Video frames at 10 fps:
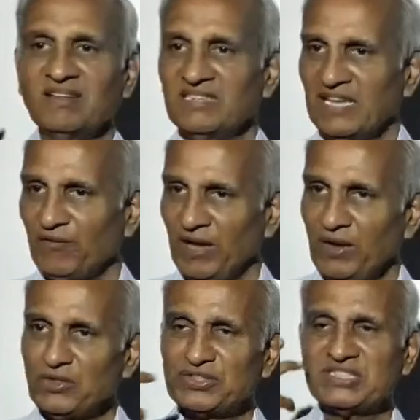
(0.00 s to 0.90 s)
the
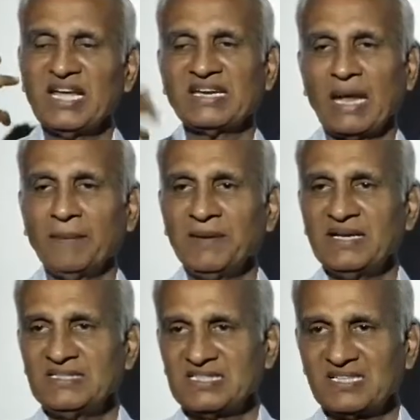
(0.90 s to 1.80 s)
waves that
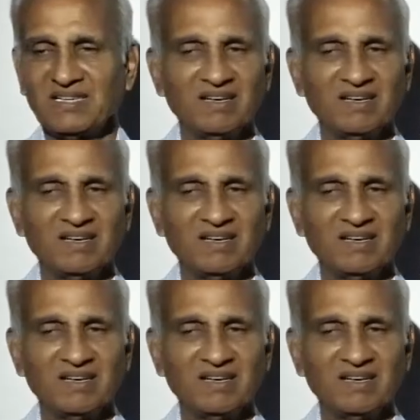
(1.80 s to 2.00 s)
emerge,